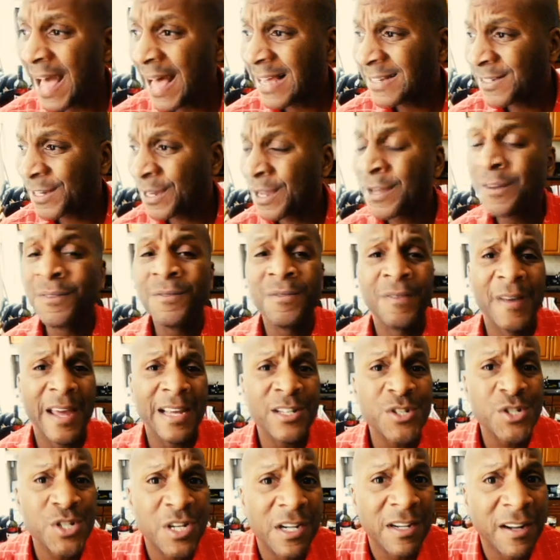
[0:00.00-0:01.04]
as a
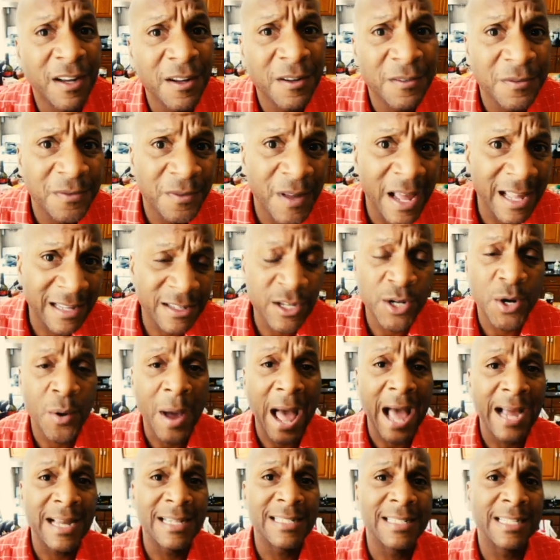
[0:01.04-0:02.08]
convention of, you know,
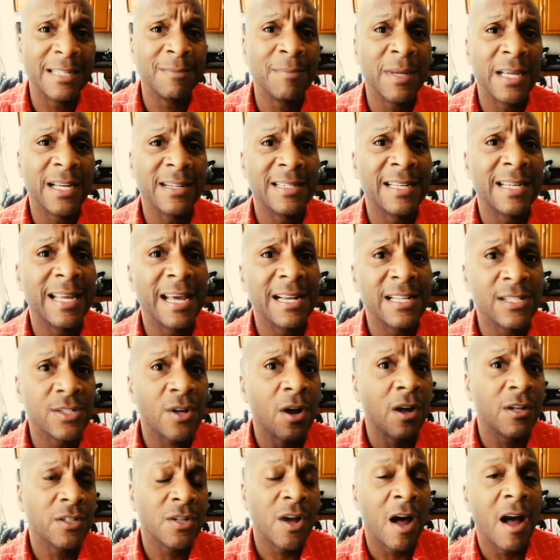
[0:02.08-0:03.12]
academia to get us
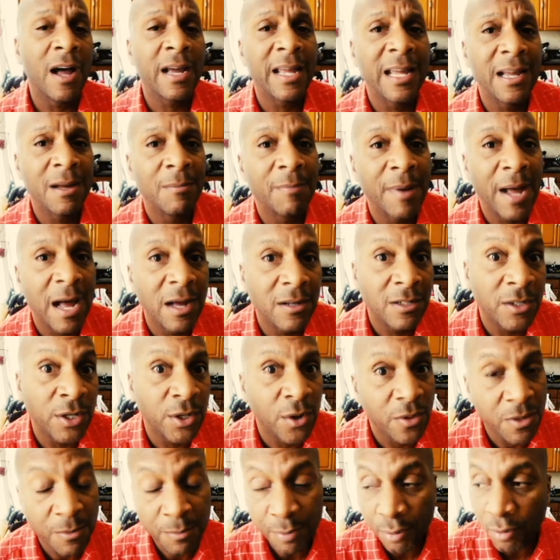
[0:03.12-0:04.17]
all talking about, you
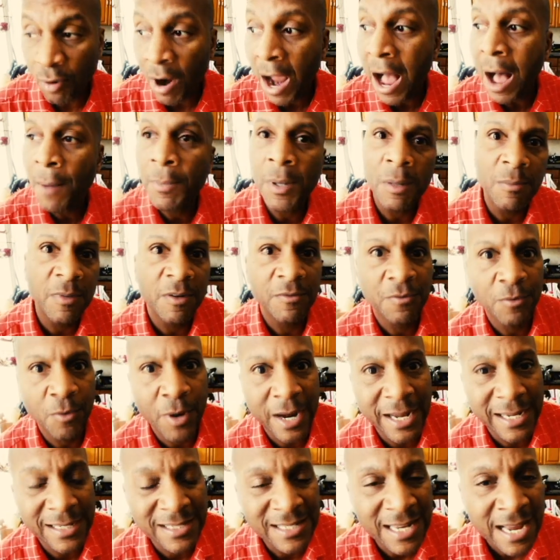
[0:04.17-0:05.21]
know, the problem of
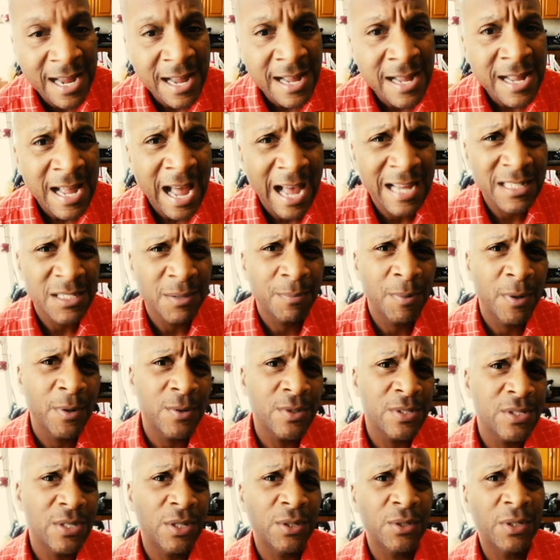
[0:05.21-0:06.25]
race, as
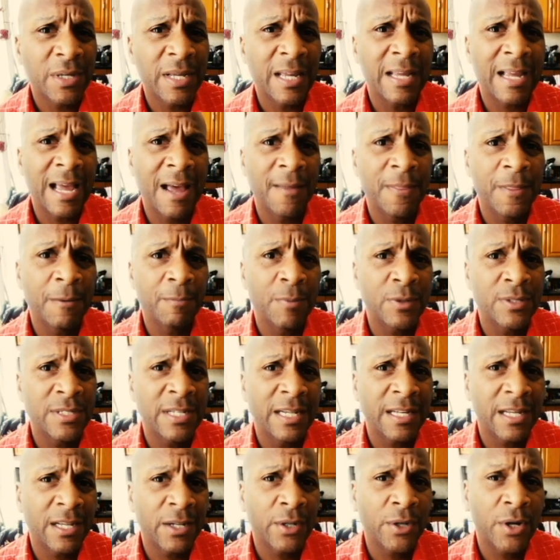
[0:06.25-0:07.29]
opposed to looking at the
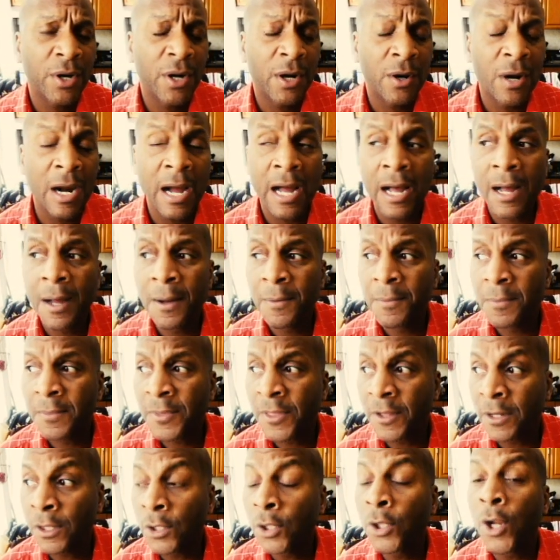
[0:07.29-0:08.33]
particular um,
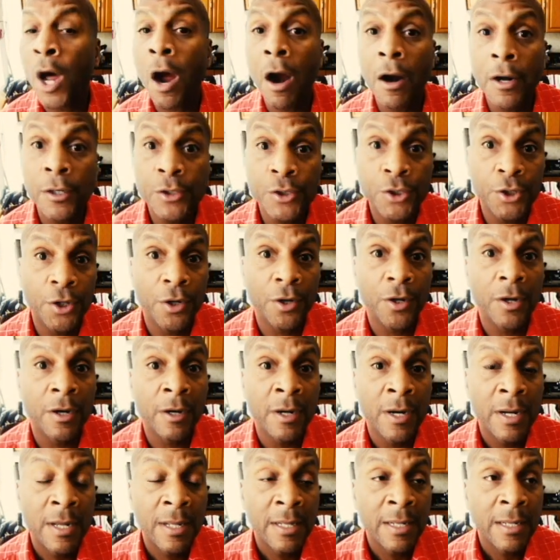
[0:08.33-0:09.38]
the larger
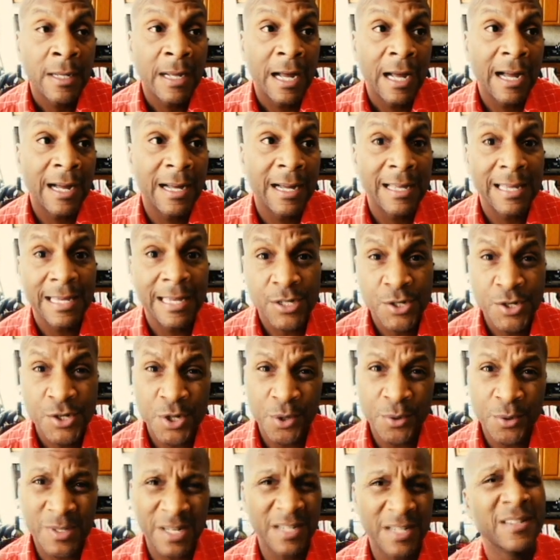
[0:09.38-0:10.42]
uh,
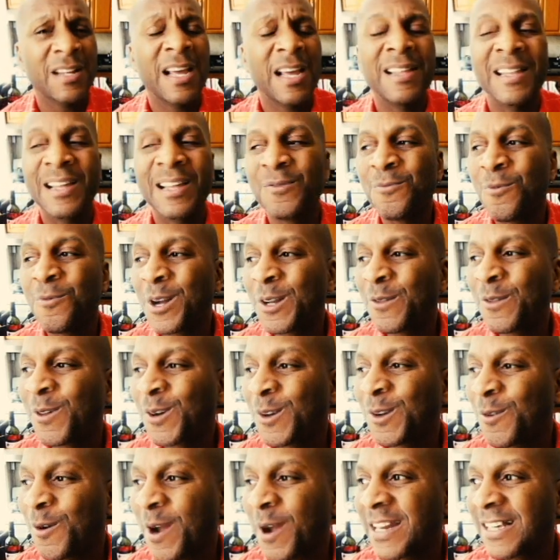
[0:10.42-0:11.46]
issues. And uh, one of the
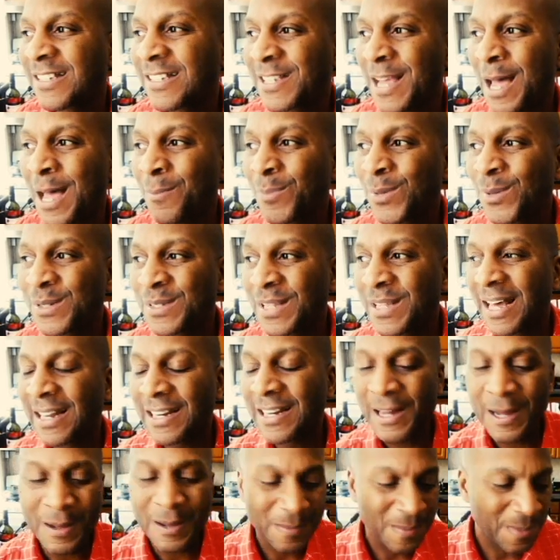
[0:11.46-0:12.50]
great examples that
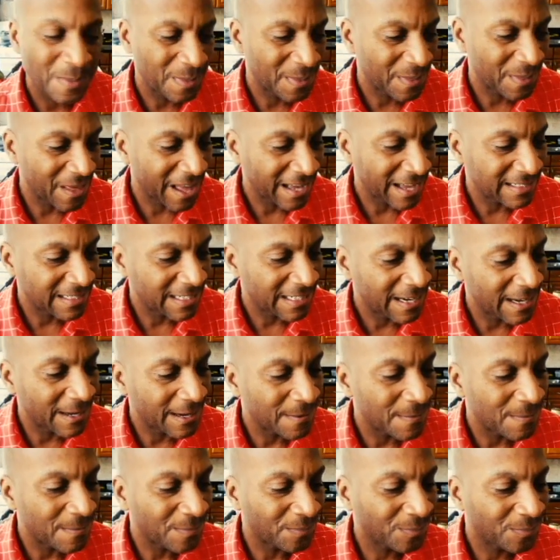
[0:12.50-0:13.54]
um, that
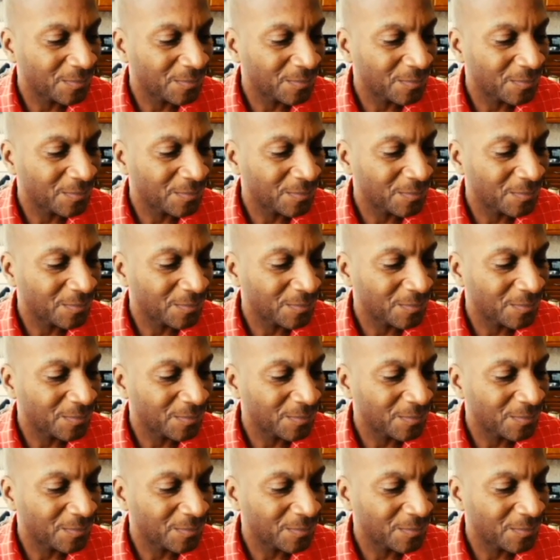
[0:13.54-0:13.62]
um,